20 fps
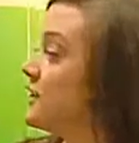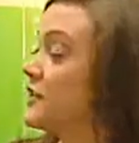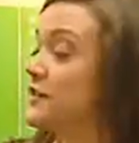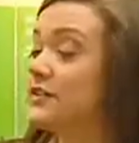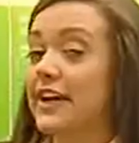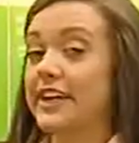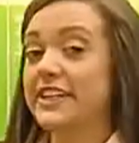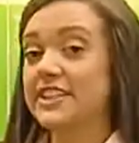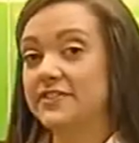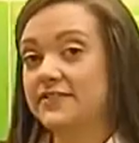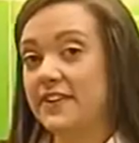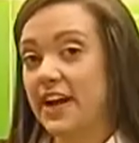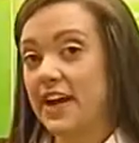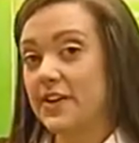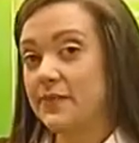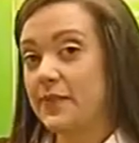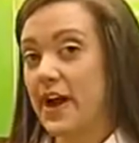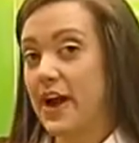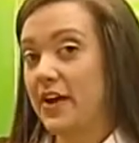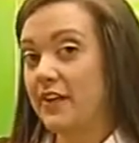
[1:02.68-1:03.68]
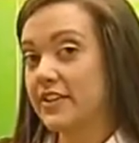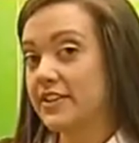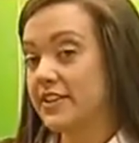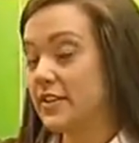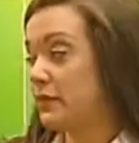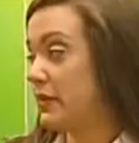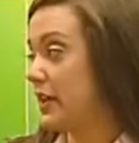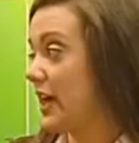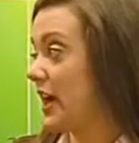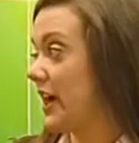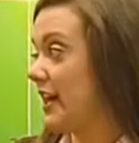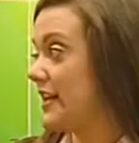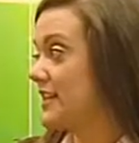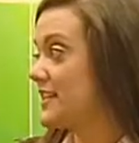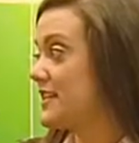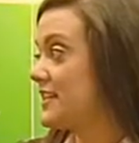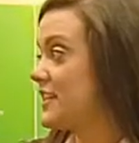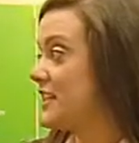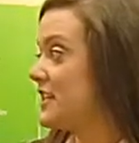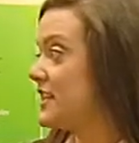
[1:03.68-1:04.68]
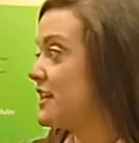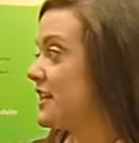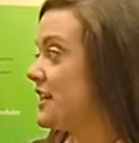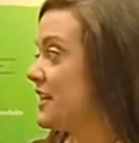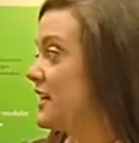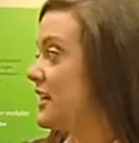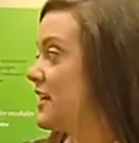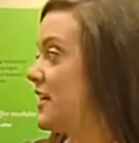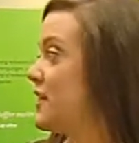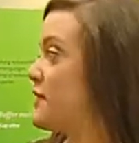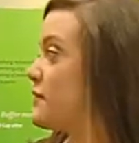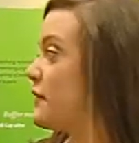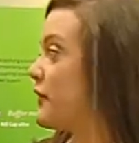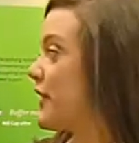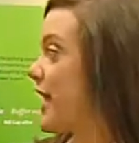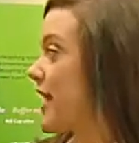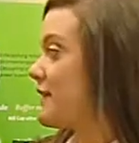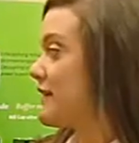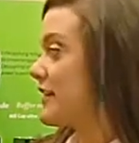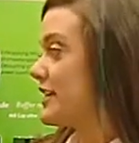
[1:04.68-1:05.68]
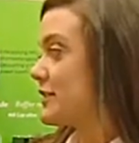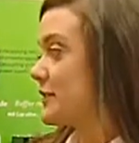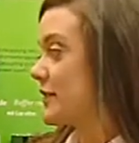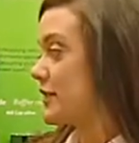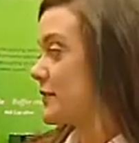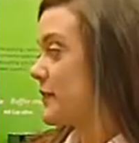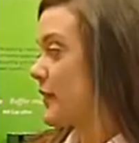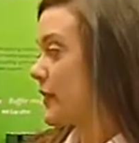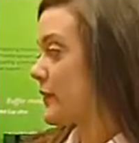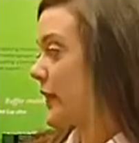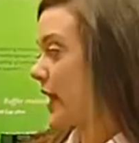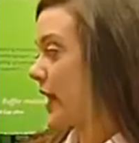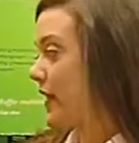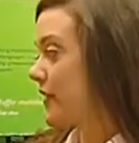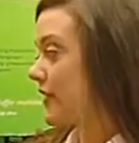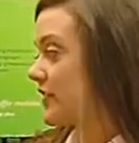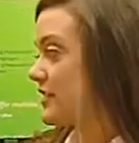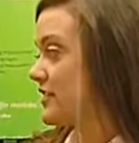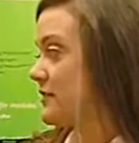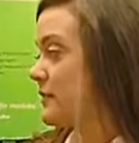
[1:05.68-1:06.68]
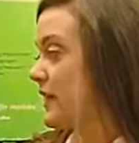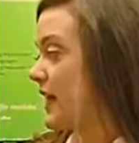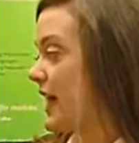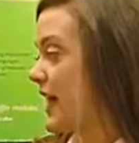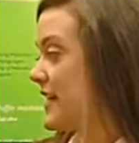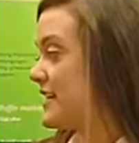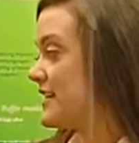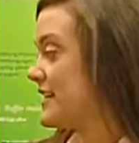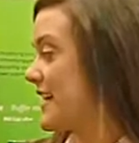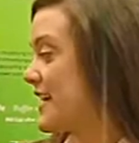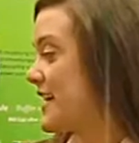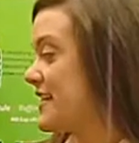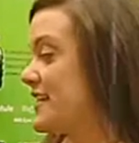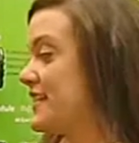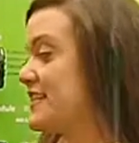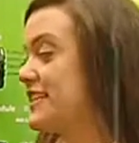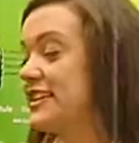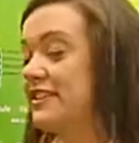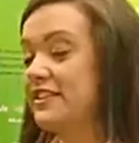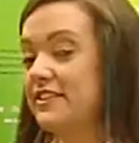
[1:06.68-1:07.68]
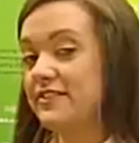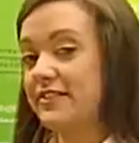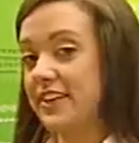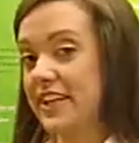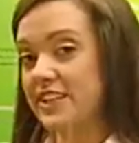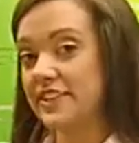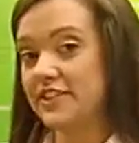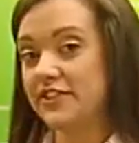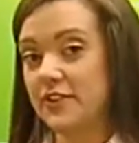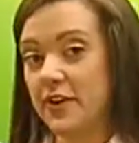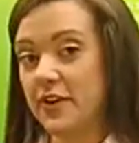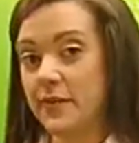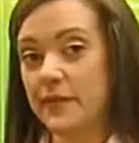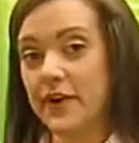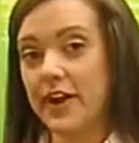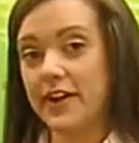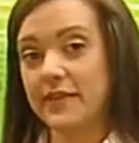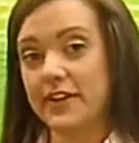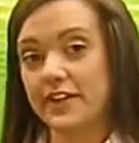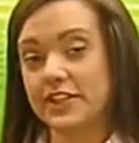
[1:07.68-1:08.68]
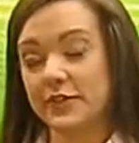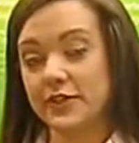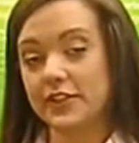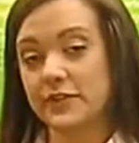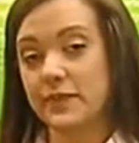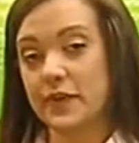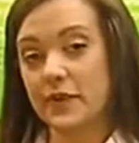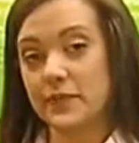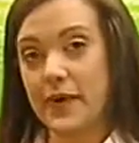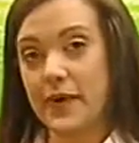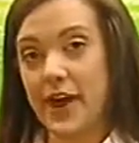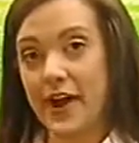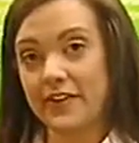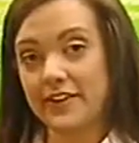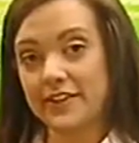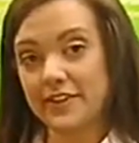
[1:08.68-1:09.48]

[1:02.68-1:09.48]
rectified power supplies, primary switch mode power supplies, and the single-phase primary switch mode power